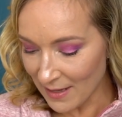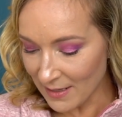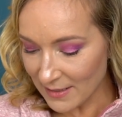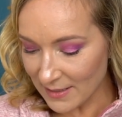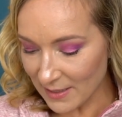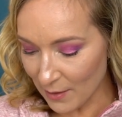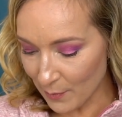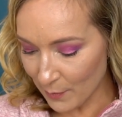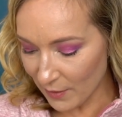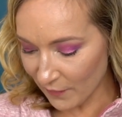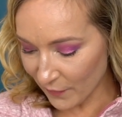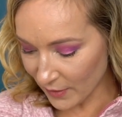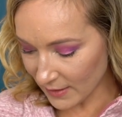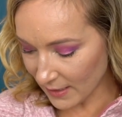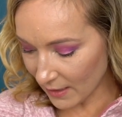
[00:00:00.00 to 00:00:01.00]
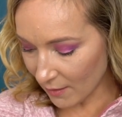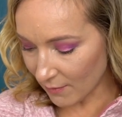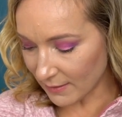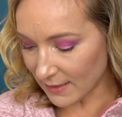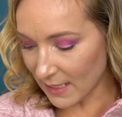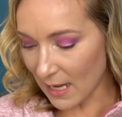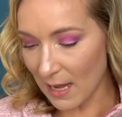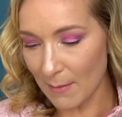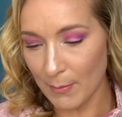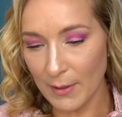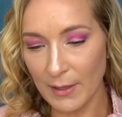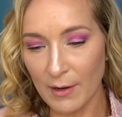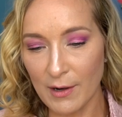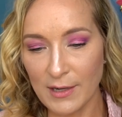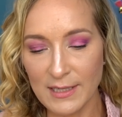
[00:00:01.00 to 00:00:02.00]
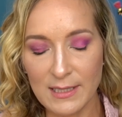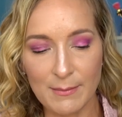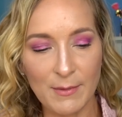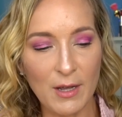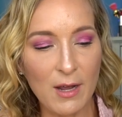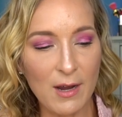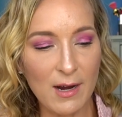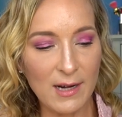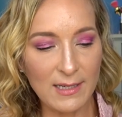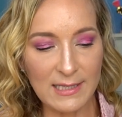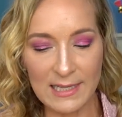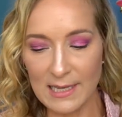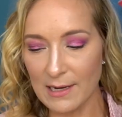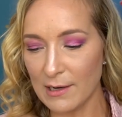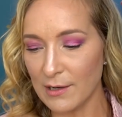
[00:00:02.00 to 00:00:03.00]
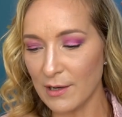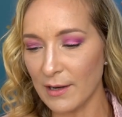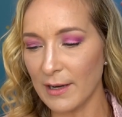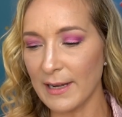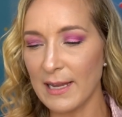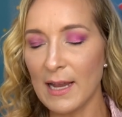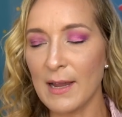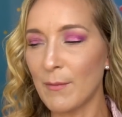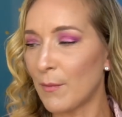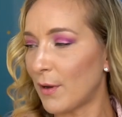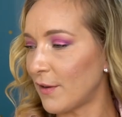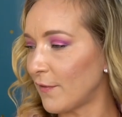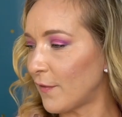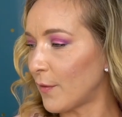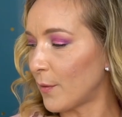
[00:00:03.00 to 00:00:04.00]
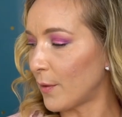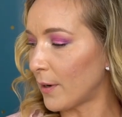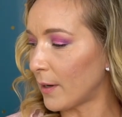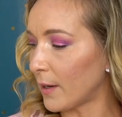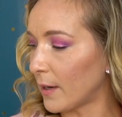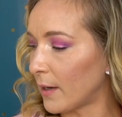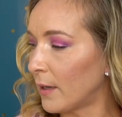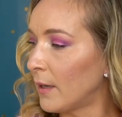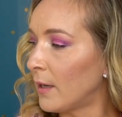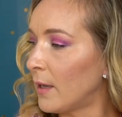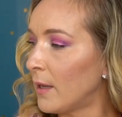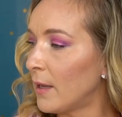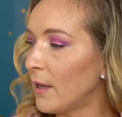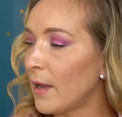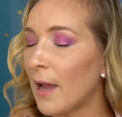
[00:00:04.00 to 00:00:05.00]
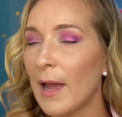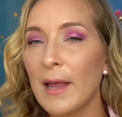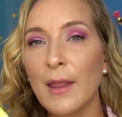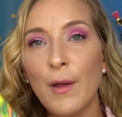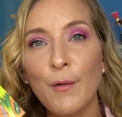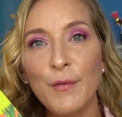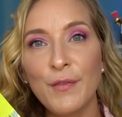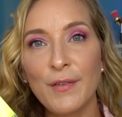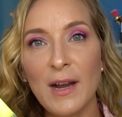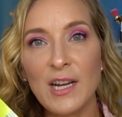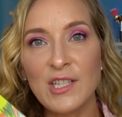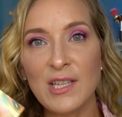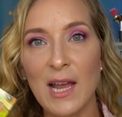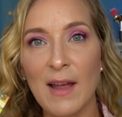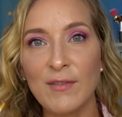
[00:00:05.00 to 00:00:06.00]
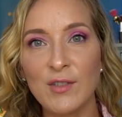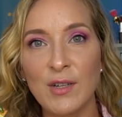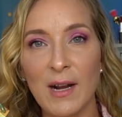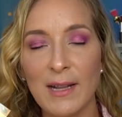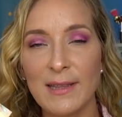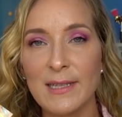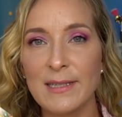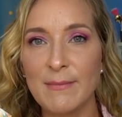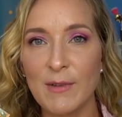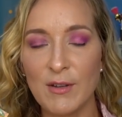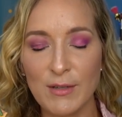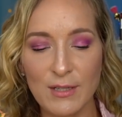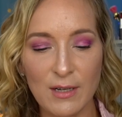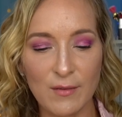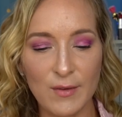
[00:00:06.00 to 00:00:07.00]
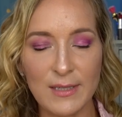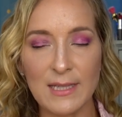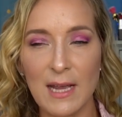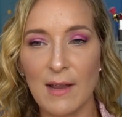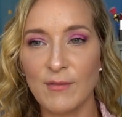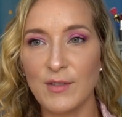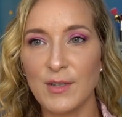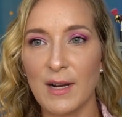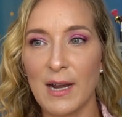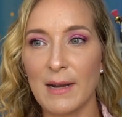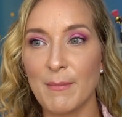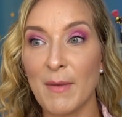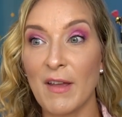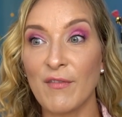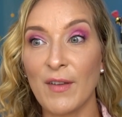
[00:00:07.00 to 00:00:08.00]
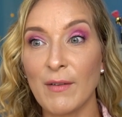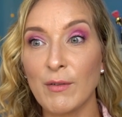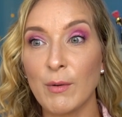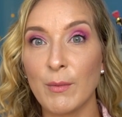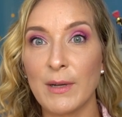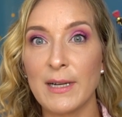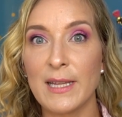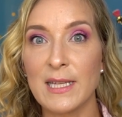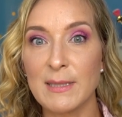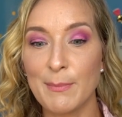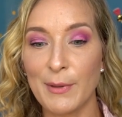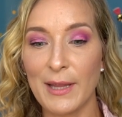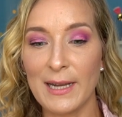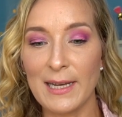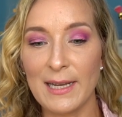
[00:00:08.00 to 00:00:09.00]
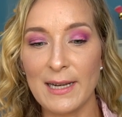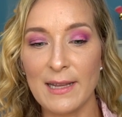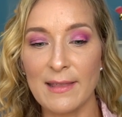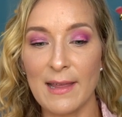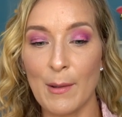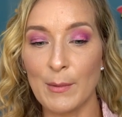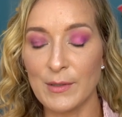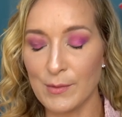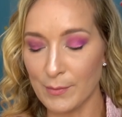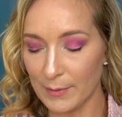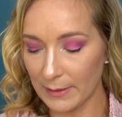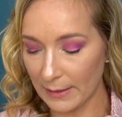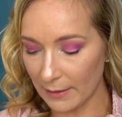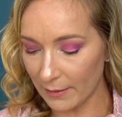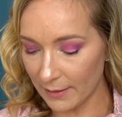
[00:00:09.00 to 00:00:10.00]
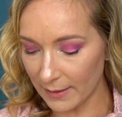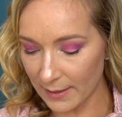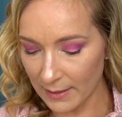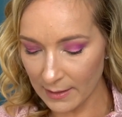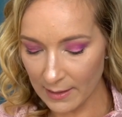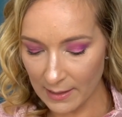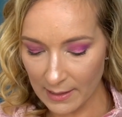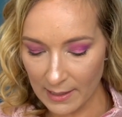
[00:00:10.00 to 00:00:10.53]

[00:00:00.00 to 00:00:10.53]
So the first thing on top are some cards here. You're going to get one for Hello Fresh. I've tried this meal service. I've tried my favorite one is Plated. That one's really good.